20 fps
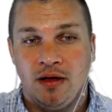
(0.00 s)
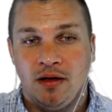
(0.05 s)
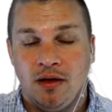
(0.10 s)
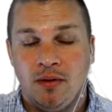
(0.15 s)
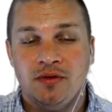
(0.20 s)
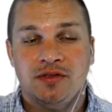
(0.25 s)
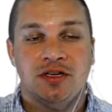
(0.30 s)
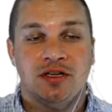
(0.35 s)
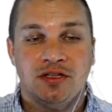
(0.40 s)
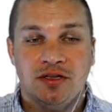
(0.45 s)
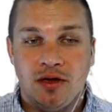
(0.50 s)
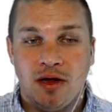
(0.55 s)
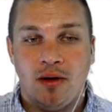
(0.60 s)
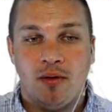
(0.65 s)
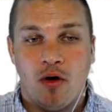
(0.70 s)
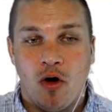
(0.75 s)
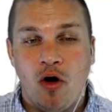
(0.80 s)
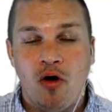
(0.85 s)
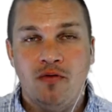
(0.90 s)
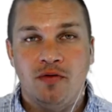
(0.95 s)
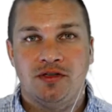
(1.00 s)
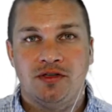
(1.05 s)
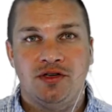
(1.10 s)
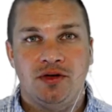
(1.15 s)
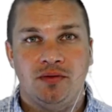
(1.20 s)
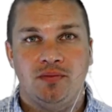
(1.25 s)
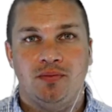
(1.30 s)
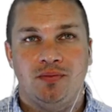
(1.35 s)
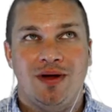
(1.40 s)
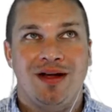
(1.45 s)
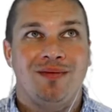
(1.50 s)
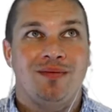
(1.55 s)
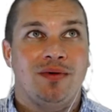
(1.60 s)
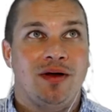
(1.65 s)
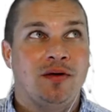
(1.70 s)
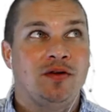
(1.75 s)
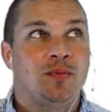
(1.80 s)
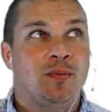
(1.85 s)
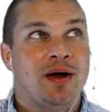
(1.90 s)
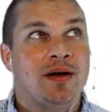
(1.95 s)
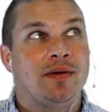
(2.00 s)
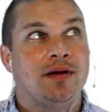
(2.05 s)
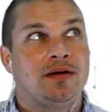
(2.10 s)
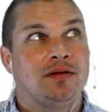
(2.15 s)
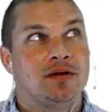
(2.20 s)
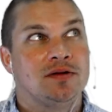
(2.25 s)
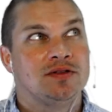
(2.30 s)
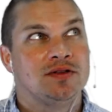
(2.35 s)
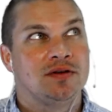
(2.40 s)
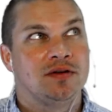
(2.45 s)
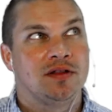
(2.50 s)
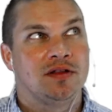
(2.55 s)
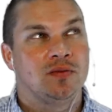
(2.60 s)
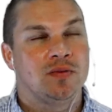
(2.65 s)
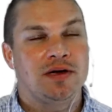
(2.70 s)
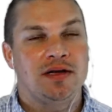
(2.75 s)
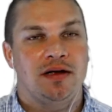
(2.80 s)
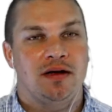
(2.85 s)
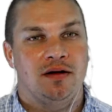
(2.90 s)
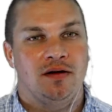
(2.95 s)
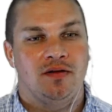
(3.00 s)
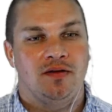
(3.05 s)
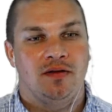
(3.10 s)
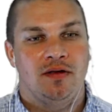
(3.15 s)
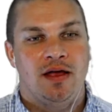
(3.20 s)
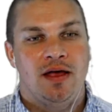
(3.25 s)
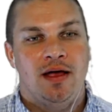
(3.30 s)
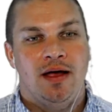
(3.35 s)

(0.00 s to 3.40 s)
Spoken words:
It was it was probably closer to 3 years.